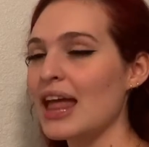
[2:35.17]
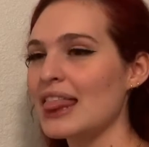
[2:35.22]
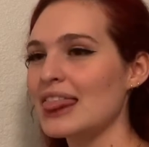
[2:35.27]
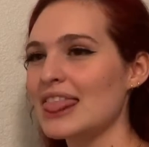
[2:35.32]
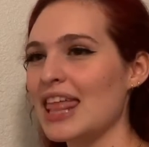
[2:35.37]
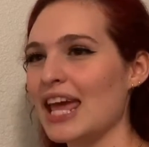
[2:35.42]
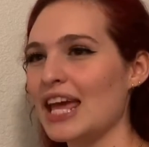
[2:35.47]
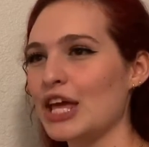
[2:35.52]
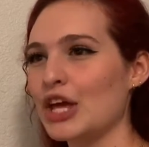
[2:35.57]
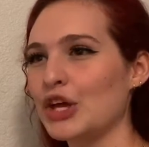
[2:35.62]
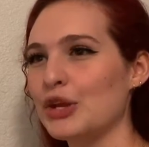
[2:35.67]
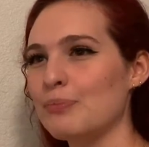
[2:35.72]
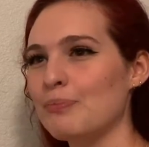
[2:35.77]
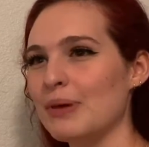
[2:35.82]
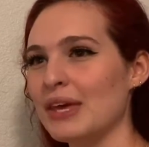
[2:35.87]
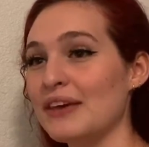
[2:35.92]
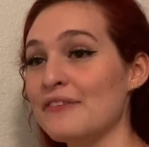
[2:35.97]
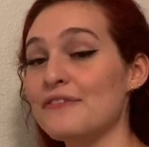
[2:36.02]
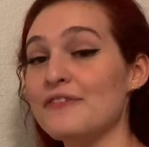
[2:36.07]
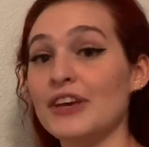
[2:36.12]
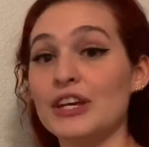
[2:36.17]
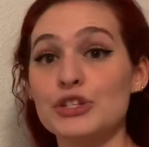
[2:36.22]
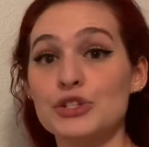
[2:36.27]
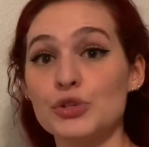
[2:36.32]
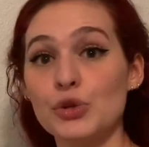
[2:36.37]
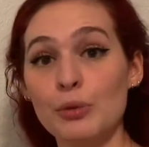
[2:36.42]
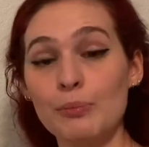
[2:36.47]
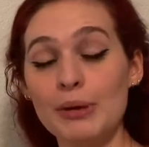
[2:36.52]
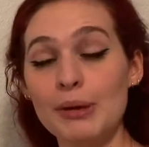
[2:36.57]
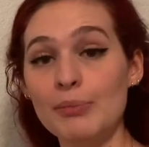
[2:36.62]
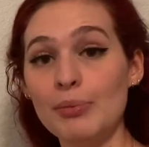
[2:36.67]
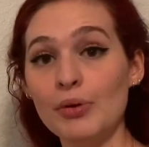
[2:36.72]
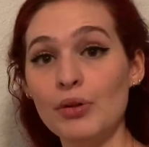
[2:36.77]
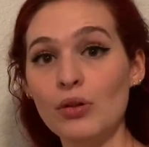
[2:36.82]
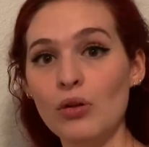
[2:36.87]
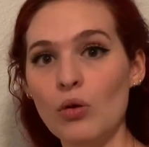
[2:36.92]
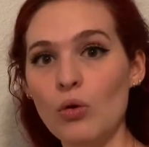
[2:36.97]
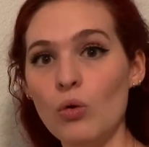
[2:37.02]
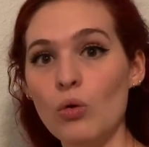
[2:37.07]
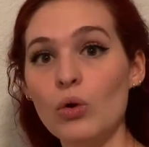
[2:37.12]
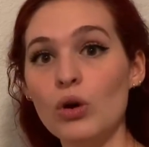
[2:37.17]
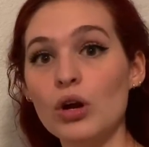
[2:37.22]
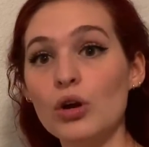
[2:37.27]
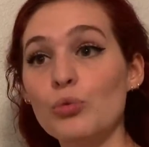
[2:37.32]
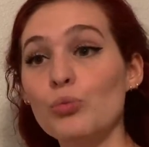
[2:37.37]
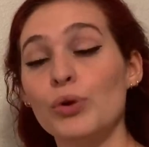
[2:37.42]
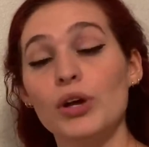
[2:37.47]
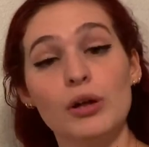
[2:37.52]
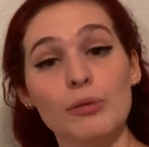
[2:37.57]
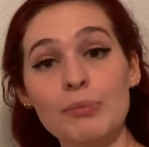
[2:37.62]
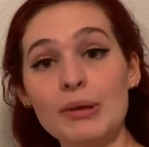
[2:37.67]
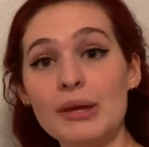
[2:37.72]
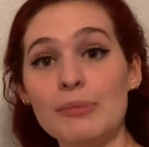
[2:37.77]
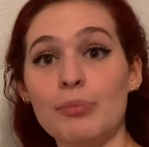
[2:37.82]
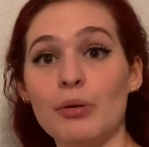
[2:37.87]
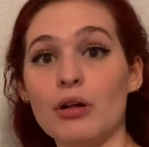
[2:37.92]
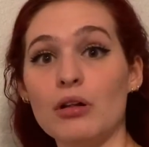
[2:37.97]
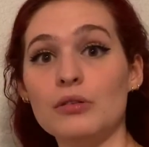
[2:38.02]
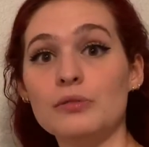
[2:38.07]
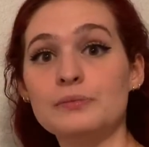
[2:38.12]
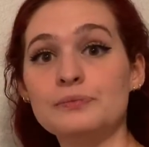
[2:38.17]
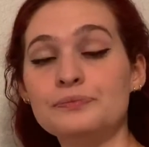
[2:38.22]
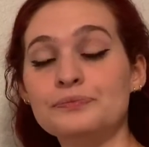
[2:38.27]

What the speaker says: They could be fictional people or real people.